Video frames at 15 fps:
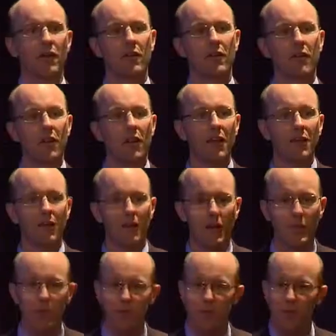you'll end
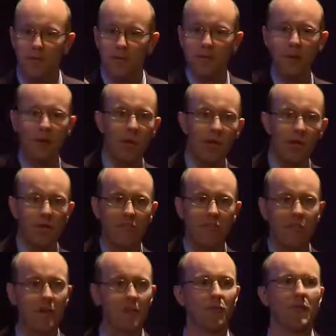up being one
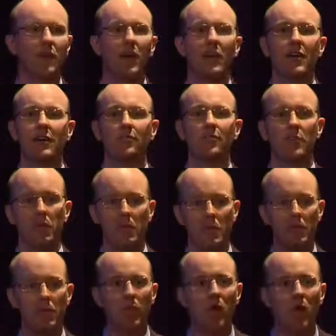side or the other.
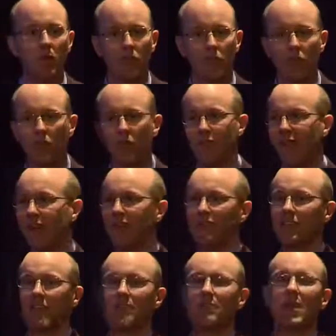The bowl itself
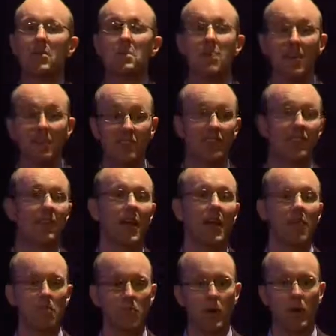has a massive
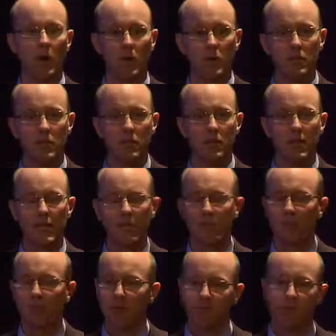inherent bias.
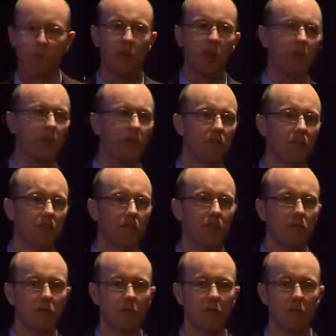So what you need to do
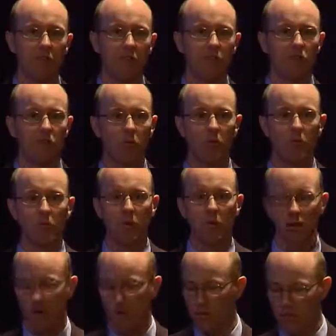as a successful lawn
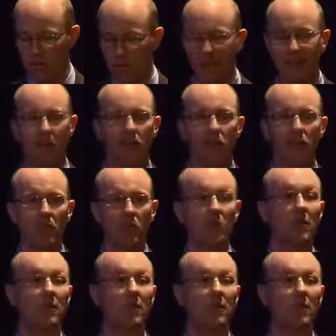bowler is you need to